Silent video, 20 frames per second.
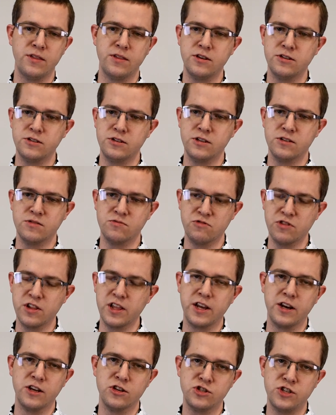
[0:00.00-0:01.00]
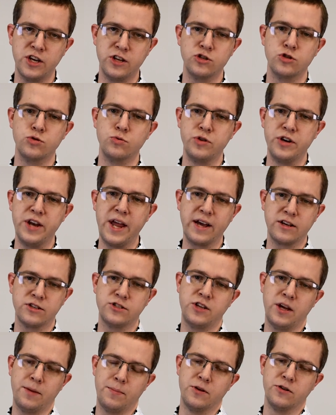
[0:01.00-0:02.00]
this is really an essential next
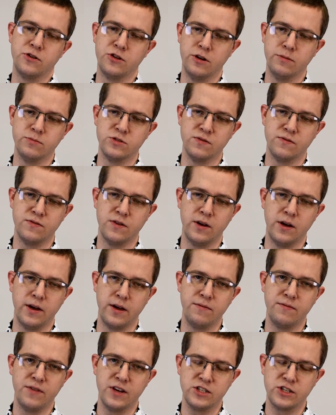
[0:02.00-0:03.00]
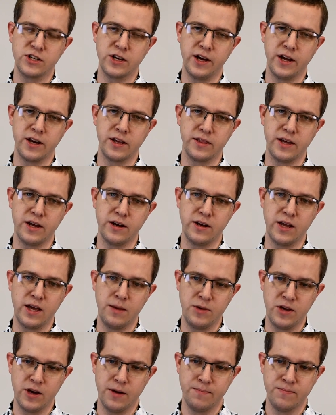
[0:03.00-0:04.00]
step in terms of investigating that
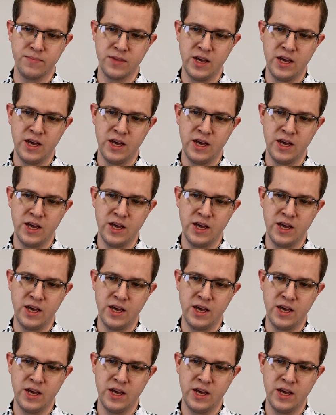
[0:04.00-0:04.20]
anemia.